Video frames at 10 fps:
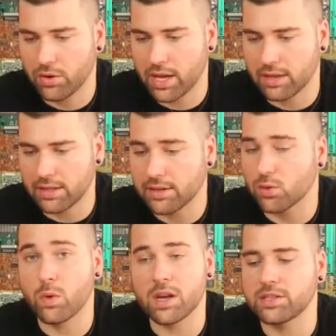Okay, another
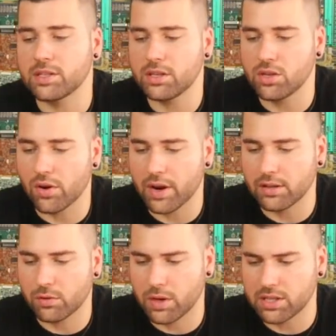question, your
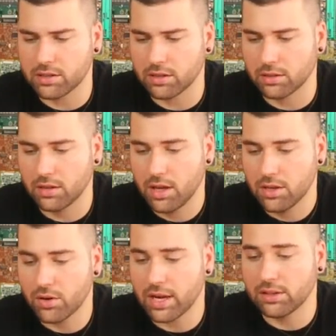
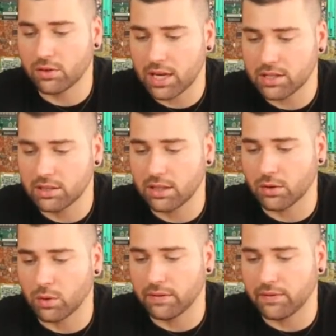educational
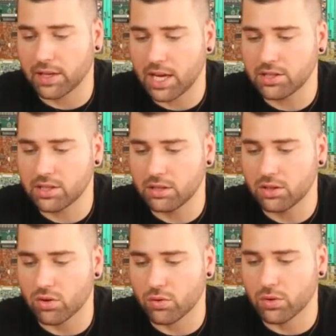qualification,
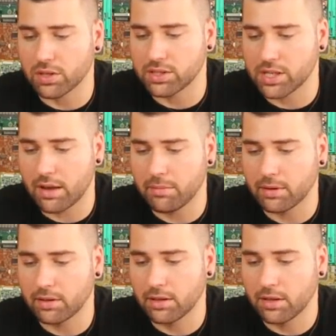your current
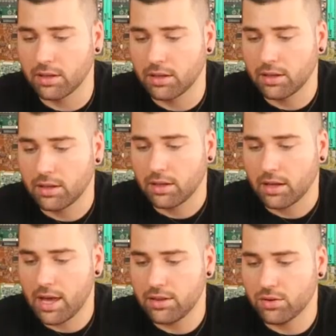job,
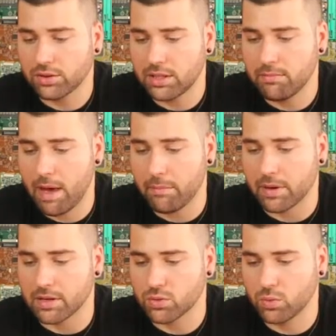and your team
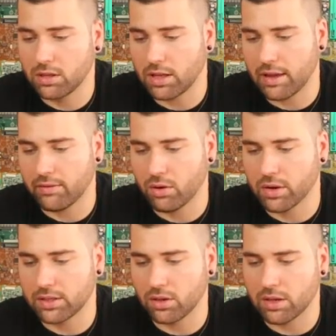members. Well, I've
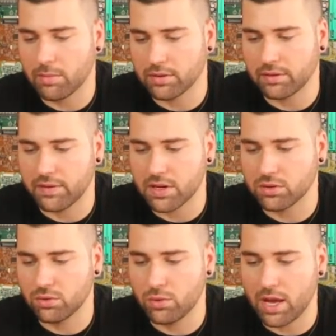already talked about the
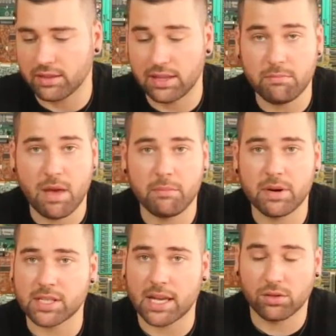first two, and team
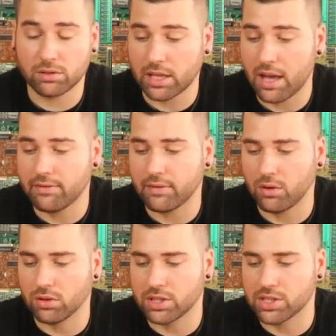members I don't have.
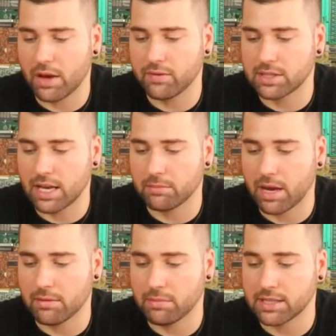All the job is done
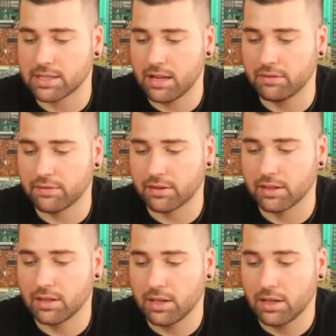by myself,
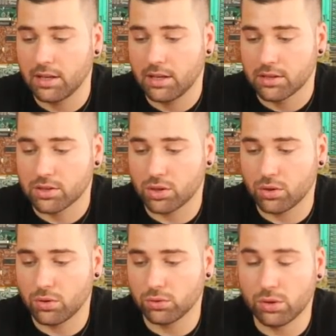
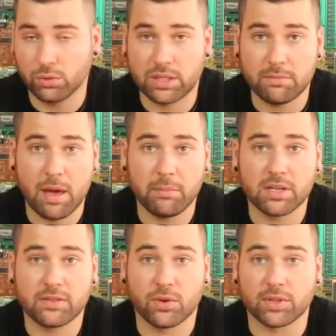so no team
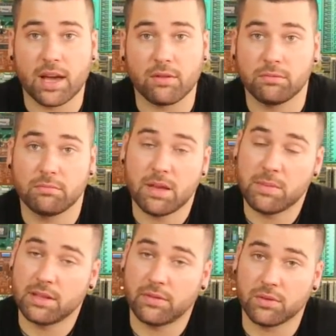members for now,
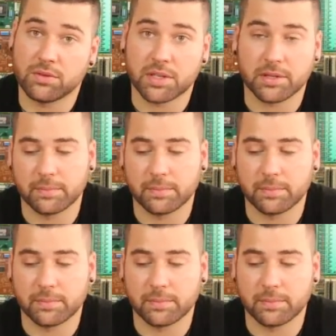maybe in the future.